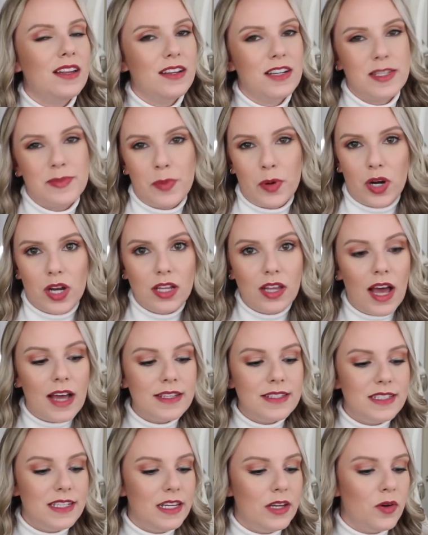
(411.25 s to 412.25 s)
it looks more
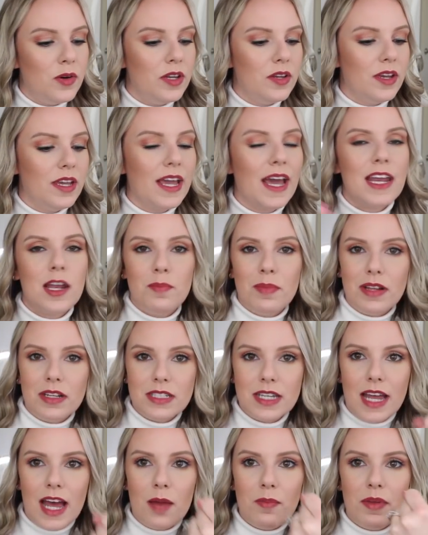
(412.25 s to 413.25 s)
glossy or you can kind of
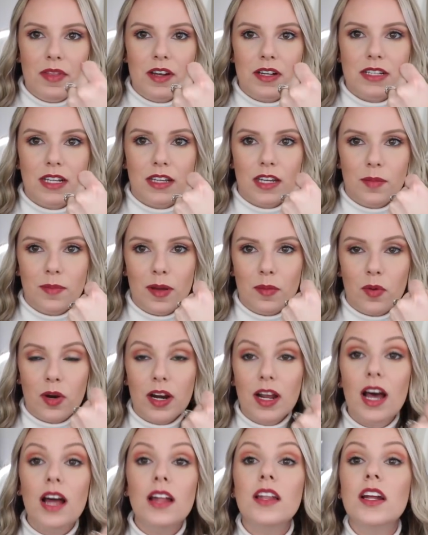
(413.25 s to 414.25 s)
build it up and there's a little bit
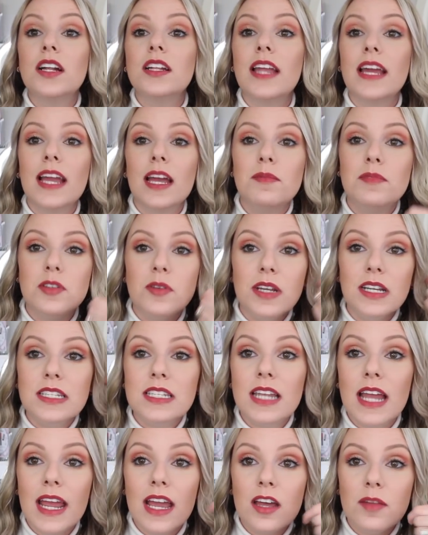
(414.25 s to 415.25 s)
more color like I'm doing
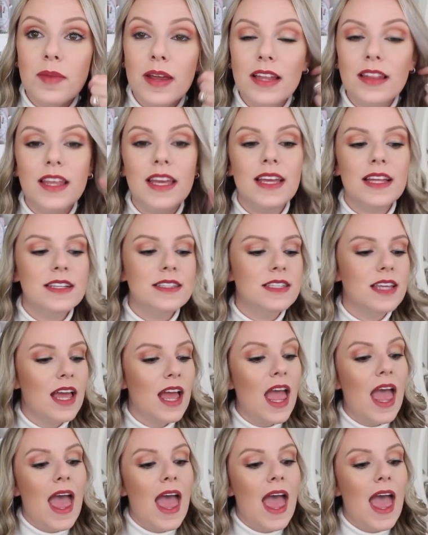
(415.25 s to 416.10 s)
today on my lids.